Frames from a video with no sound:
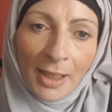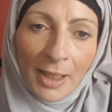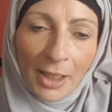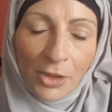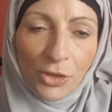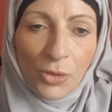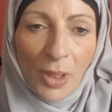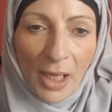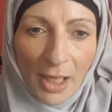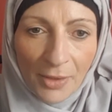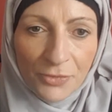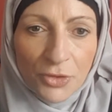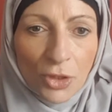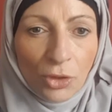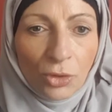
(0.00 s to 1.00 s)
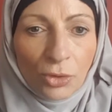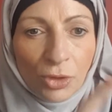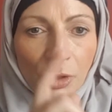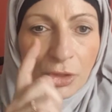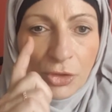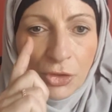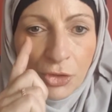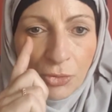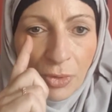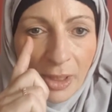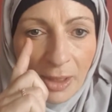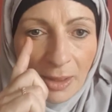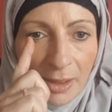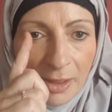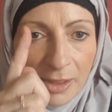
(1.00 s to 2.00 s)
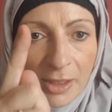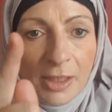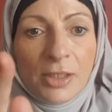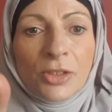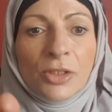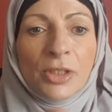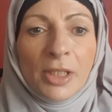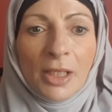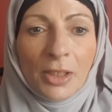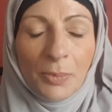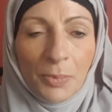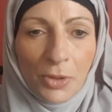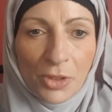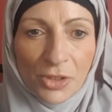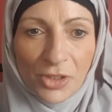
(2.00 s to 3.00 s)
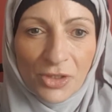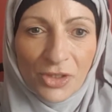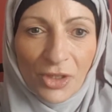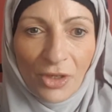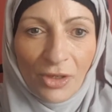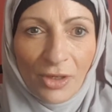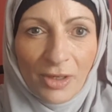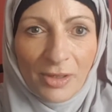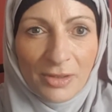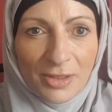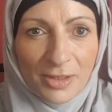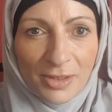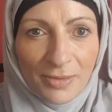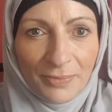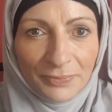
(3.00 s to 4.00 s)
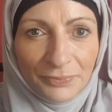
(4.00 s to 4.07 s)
And you have to look directly into the other person's eyes.